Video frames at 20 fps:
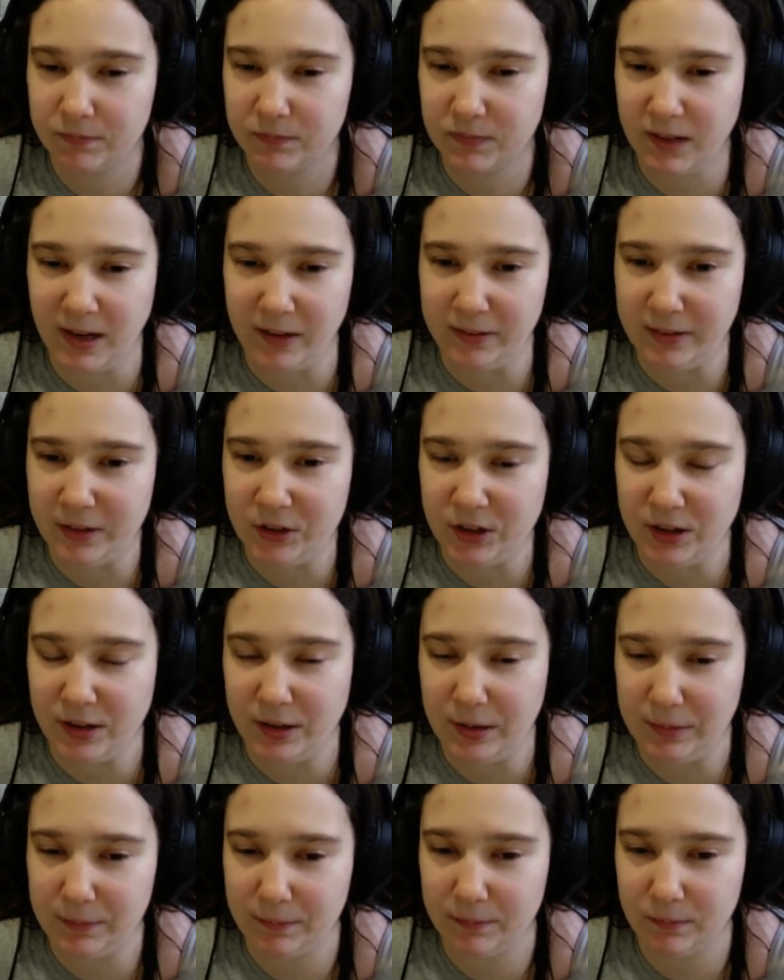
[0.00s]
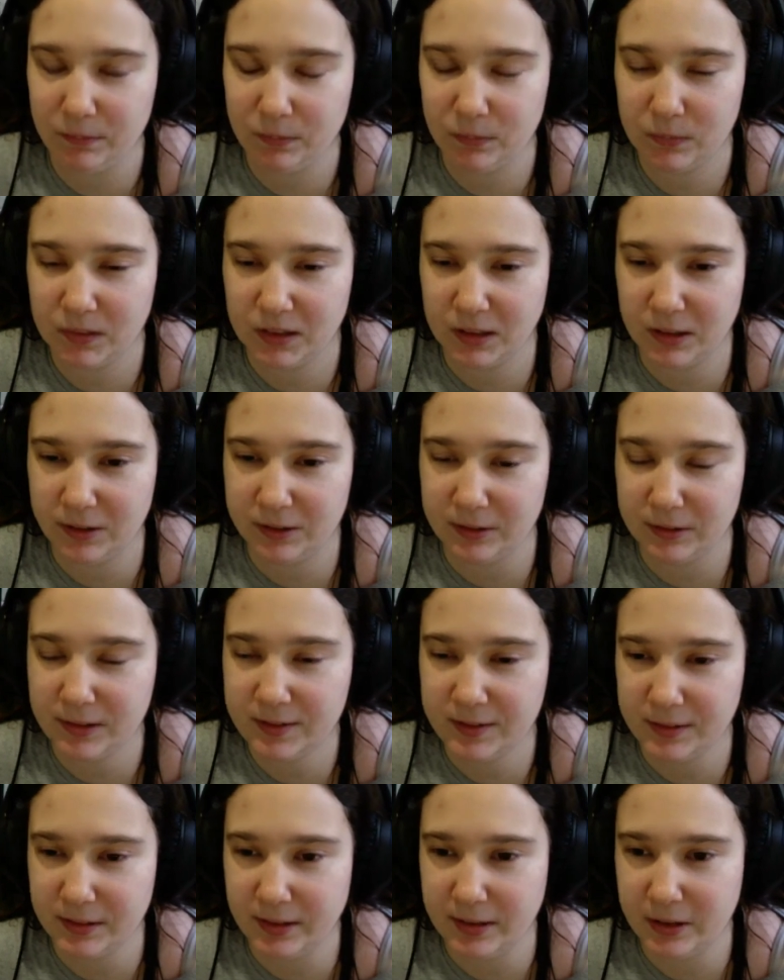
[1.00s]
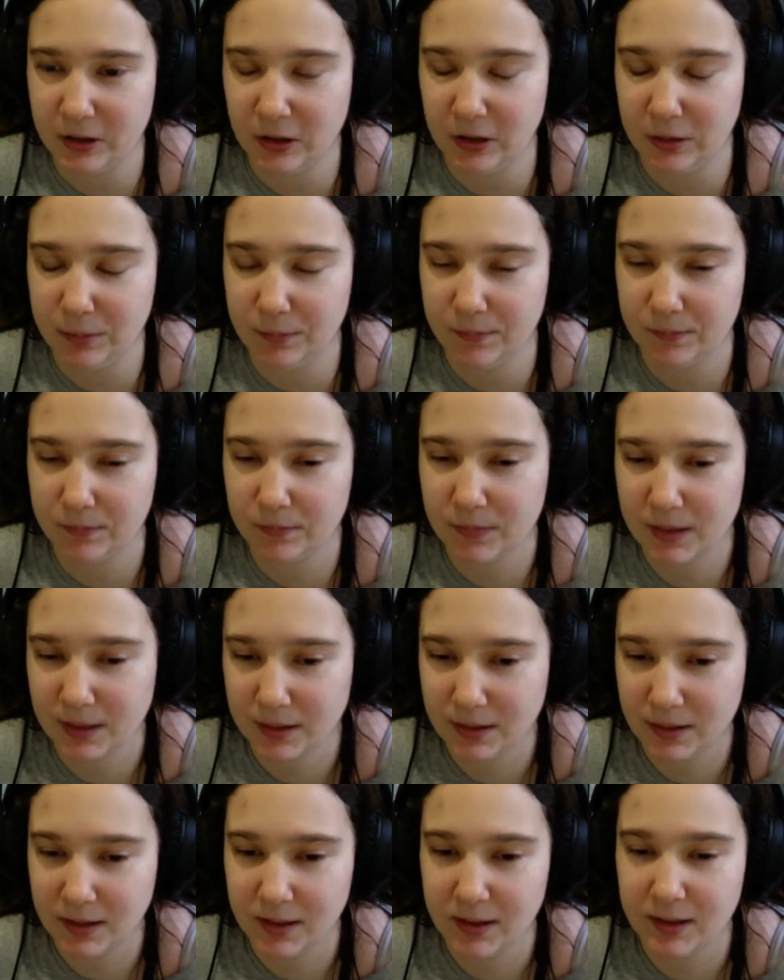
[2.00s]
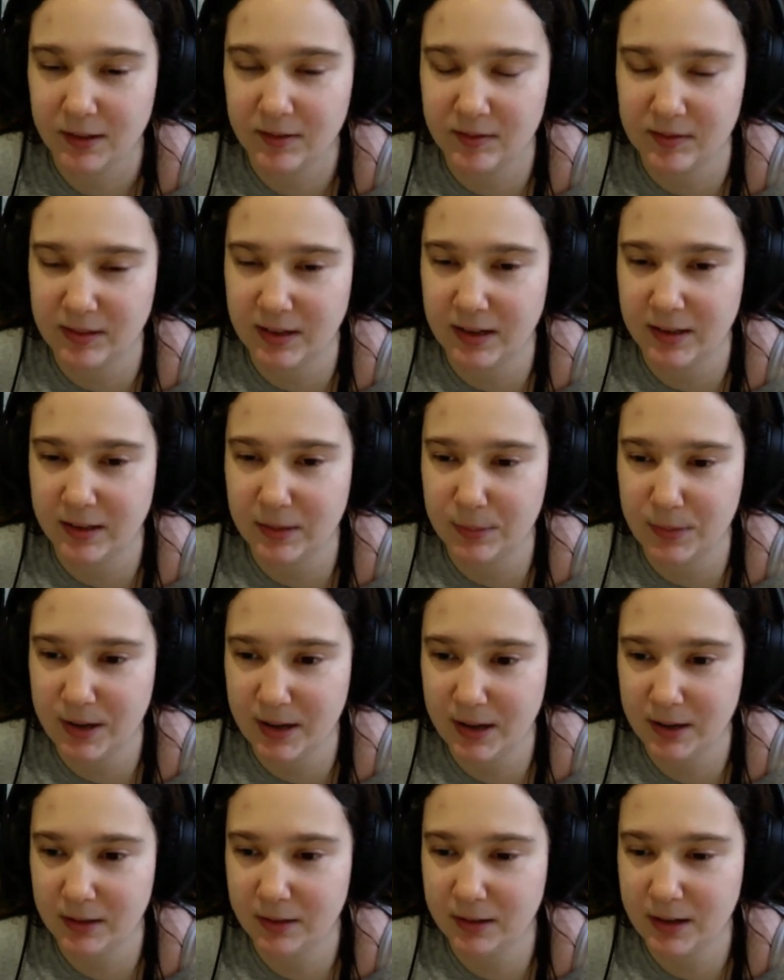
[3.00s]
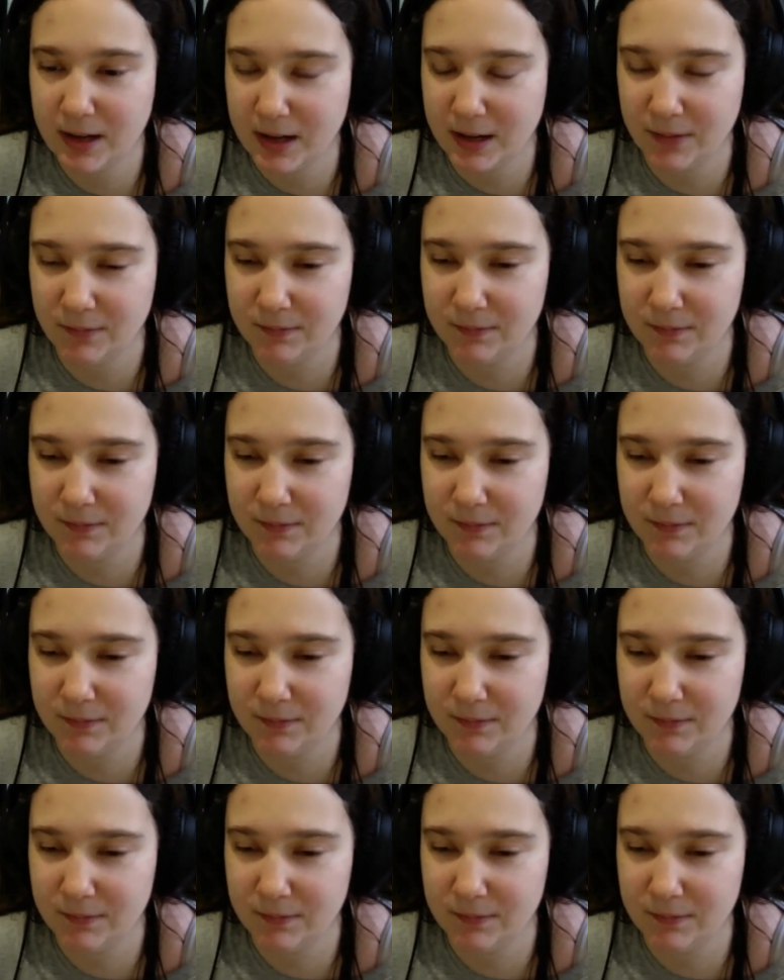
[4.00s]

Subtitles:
A legend. There's a reason they call him Stan the Man Lee.